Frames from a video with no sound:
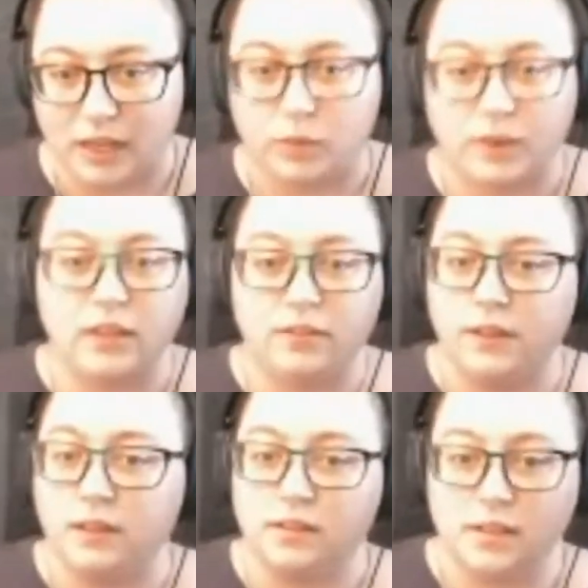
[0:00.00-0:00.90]
It really
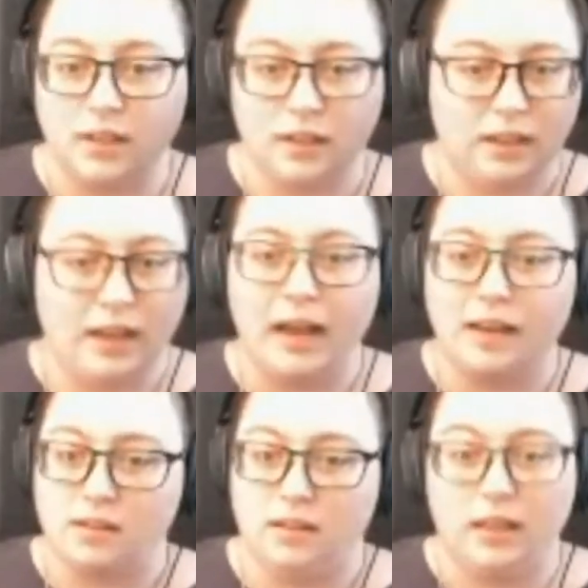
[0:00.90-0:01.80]
feels like it
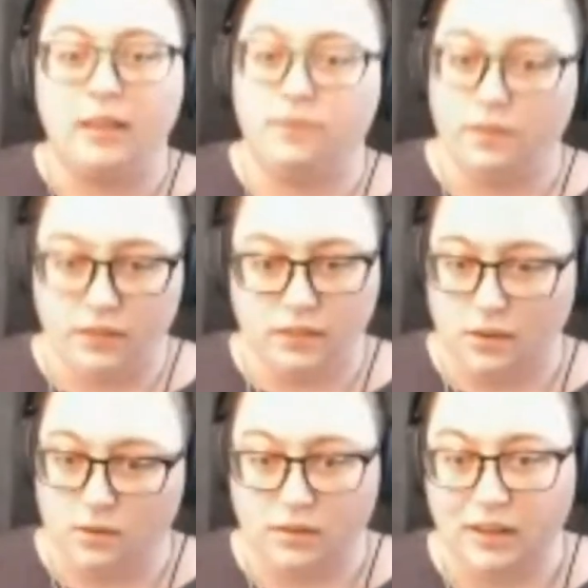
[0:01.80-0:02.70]
has a life of its
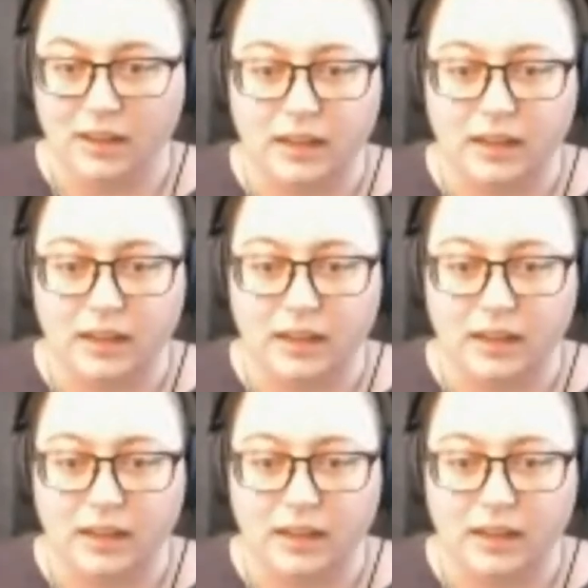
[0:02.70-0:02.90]
own